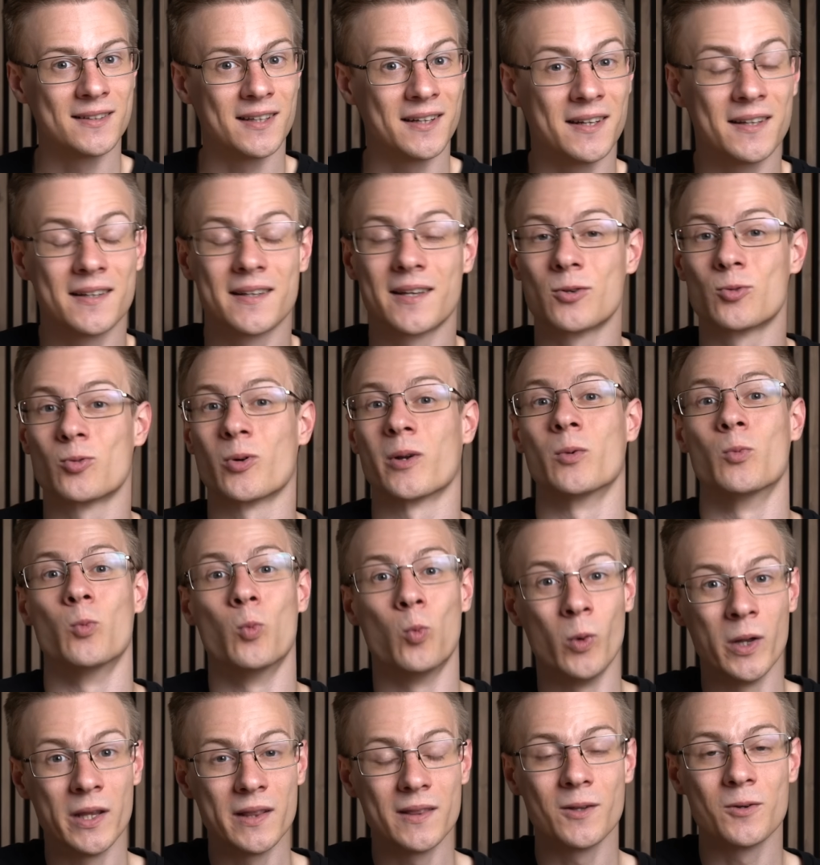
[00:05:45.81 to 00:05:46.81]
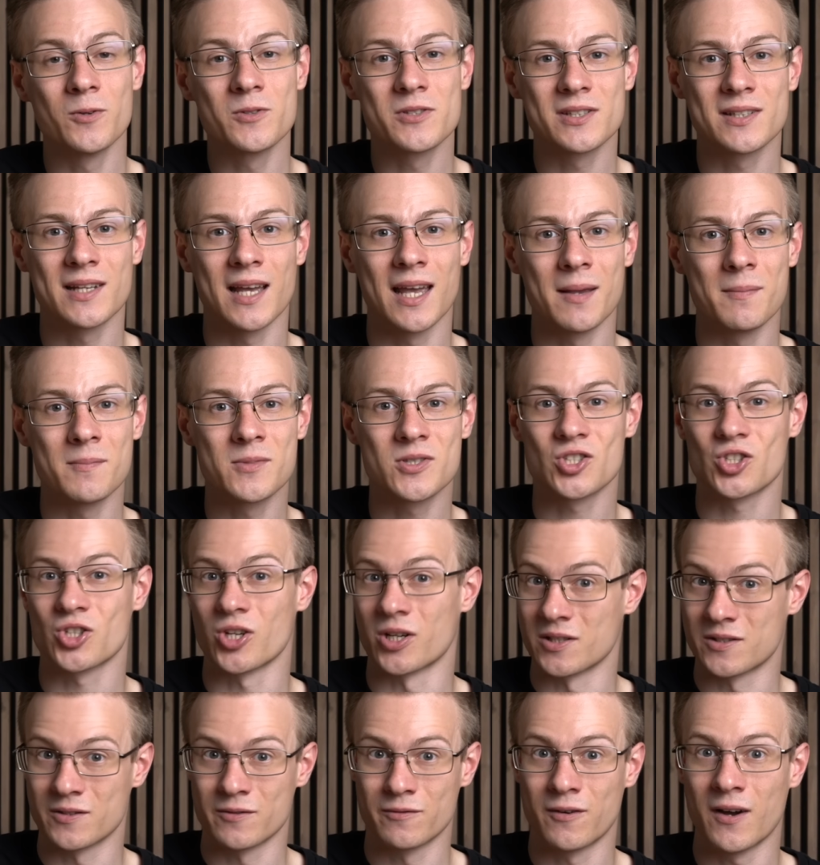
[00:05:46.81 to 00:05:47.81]
that it can run Windows games
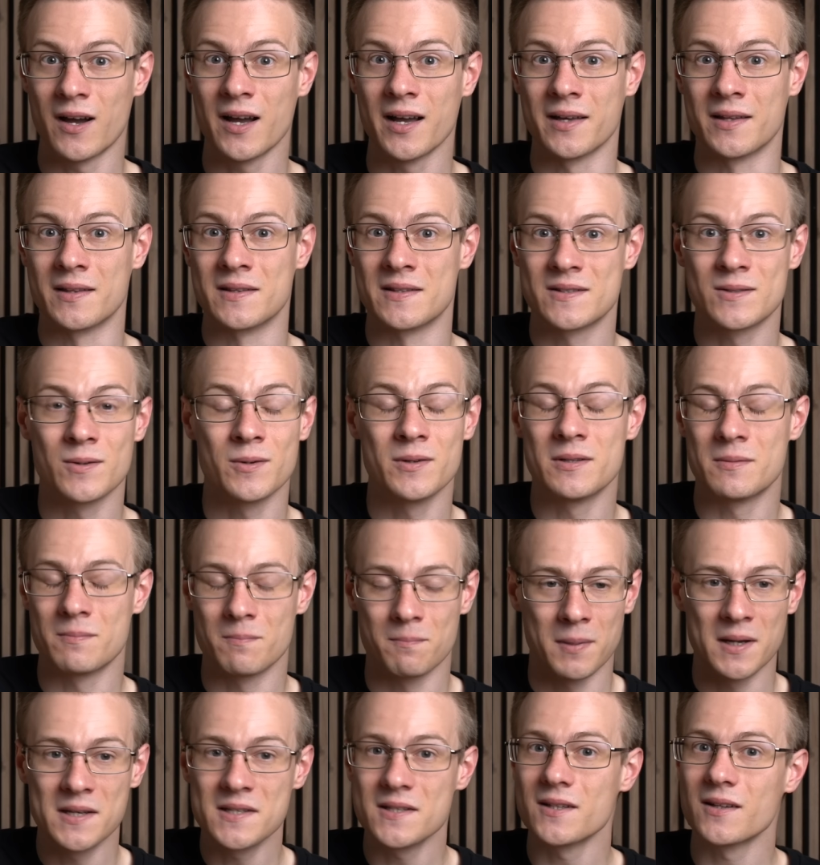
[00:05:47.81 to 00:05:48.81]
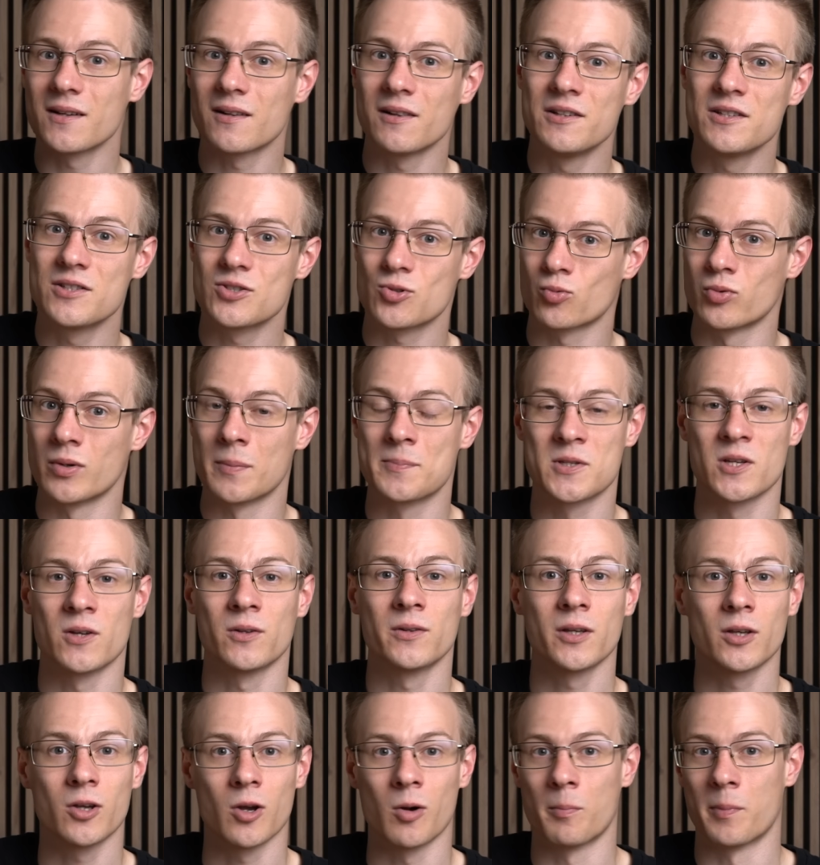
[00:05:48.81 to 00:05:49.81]
just fine, so it basically strips
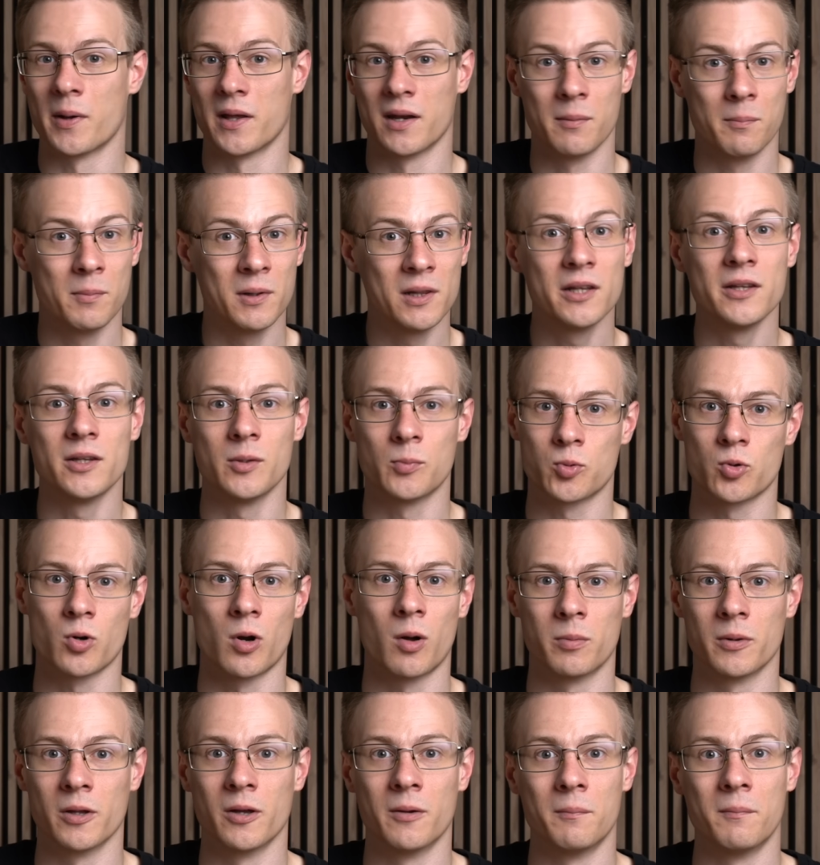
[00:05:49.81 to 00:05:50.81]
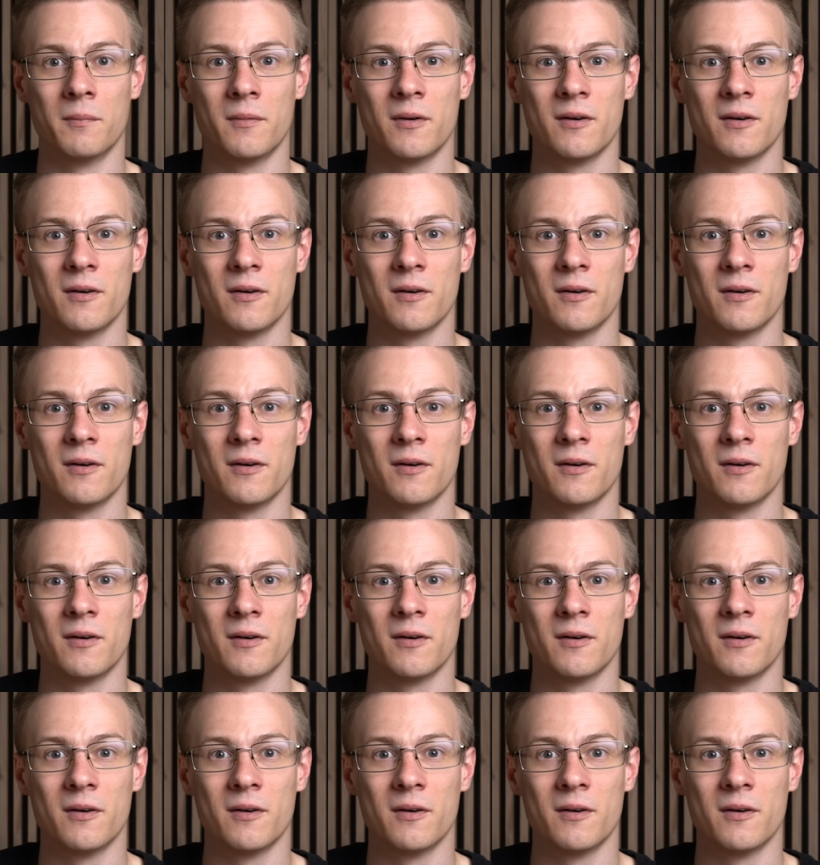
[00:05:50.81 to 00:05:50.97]
out the compatibility problem.